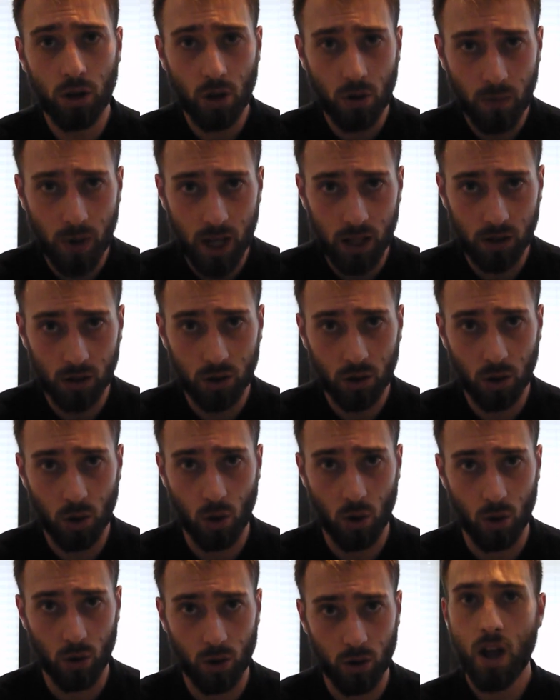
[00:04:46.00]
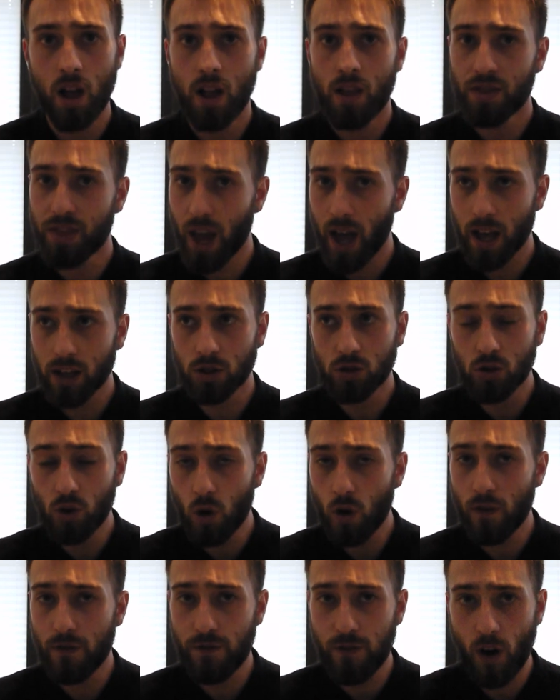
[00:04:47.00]
newton meters of torque. That is
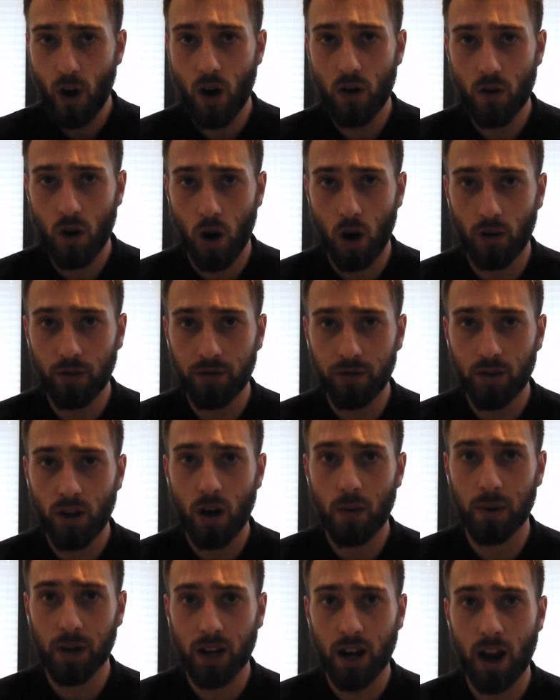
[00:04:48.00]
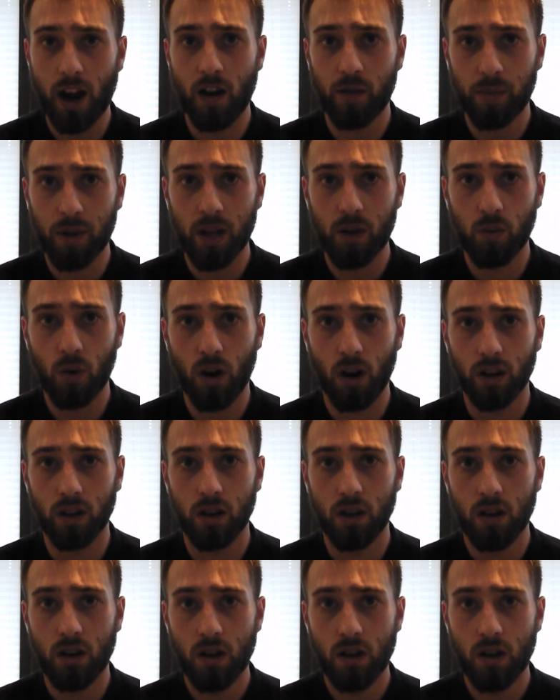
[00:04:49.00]
not far off a McLaren P1.